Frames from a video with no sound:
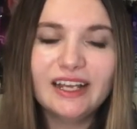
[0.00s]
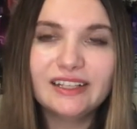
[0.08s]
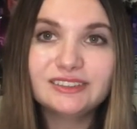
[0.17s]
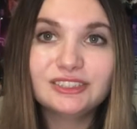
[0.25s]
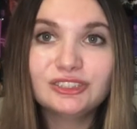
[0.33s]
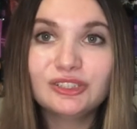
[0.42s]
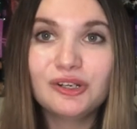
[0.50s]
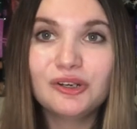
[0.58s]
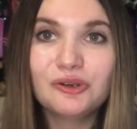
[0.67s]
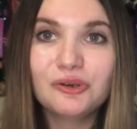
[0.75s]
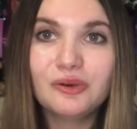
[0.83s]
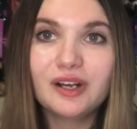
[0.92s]
And
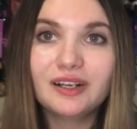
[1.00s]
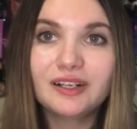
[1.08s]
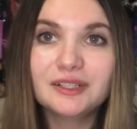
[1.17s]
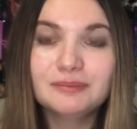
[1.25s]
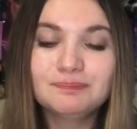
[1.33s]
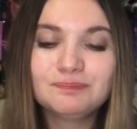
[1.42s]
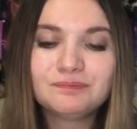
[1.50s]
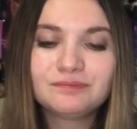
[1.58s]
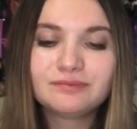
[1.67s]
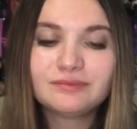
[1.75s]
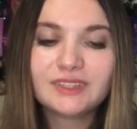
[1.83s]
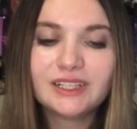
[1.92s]
so,
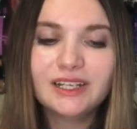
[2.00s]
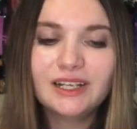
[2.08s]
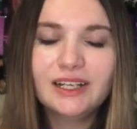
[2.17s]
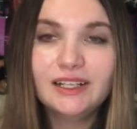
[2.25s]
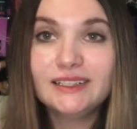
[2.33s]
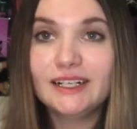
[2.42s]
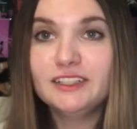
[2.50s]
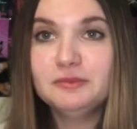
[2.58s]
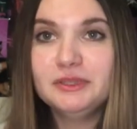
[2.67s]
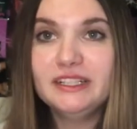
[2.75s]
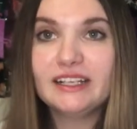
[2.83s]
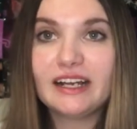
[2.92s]
kind of
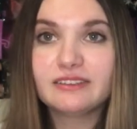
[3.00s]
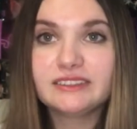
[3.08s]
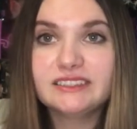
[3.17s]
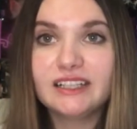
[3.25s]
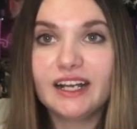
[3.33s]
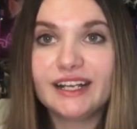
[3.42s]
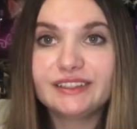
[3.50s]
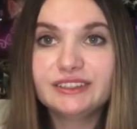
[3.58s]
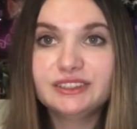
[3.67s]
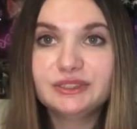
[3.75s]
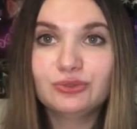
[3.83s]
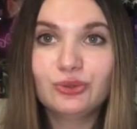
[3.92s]
being outside the
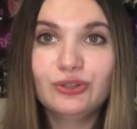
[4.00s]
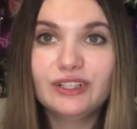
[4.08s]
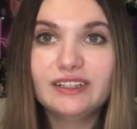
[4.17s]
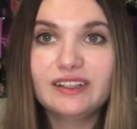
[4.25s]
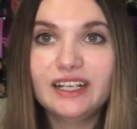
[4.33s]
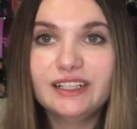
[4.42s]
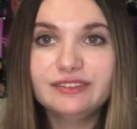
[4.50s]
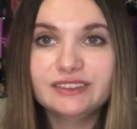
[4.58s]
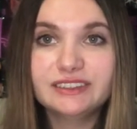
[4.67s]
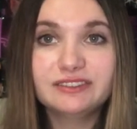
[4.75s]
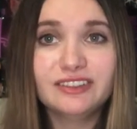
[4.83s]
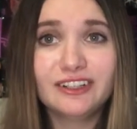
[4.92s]
sorority life
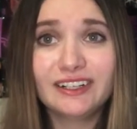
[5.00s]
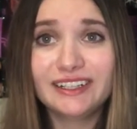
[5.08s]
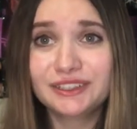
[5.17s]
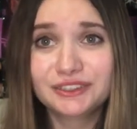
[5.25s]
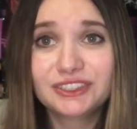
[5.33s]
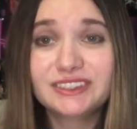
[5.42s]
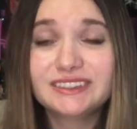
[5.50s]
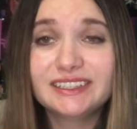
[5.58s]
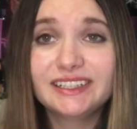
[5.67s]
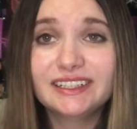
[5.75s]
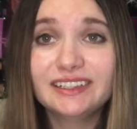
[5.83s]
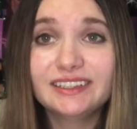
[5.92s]
is very
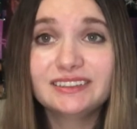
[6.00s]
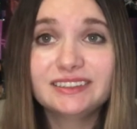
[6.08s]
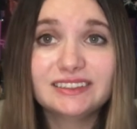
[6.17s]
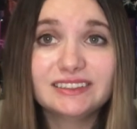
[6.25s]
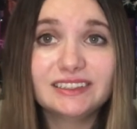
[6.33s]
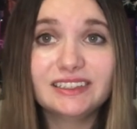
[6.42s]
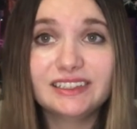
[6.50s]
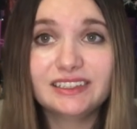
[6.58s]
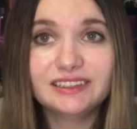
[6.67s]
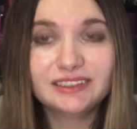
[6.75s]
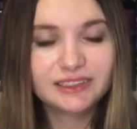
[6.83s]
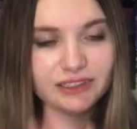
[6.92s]
interesting to
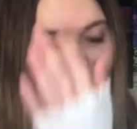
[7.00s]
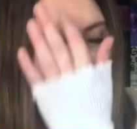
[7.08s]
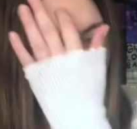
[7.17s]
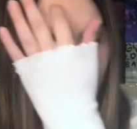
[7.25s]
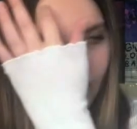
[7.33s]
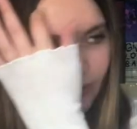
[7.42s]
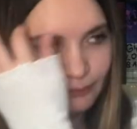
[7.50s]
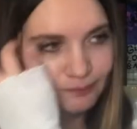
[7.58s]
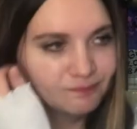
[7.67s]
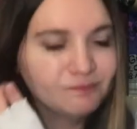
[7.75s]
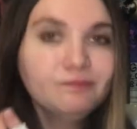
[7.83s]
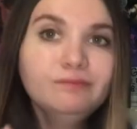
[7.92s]
see,
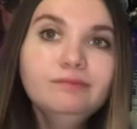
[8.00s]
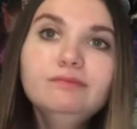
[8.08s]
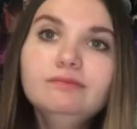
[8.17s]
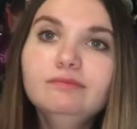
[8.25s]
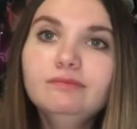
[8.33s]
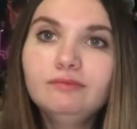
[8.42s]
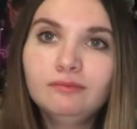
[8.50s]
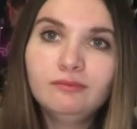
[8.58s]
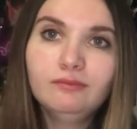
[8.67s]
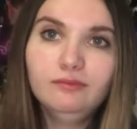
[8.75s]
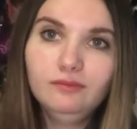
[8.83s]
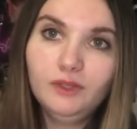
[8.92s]

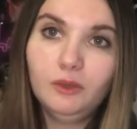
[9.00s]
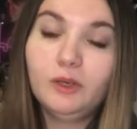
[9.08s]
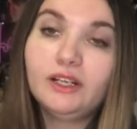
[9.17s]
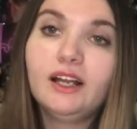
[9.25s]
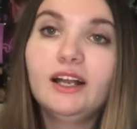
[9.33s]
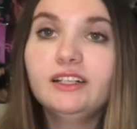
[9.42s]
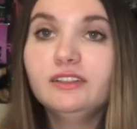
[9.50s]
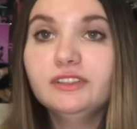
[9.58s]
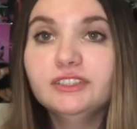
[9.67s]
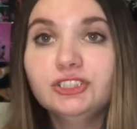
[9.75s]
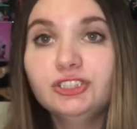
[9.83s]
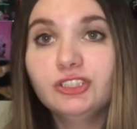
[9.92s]
what kind of
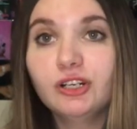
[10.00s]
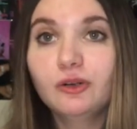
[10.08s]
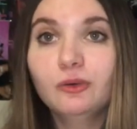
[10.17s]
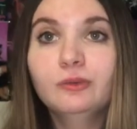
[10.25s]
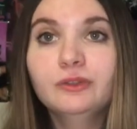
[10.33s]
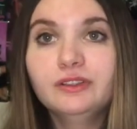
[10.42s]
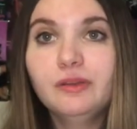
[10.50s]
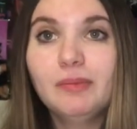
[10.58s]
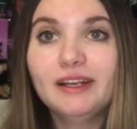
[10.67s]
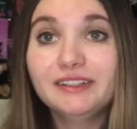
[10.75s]
is shown by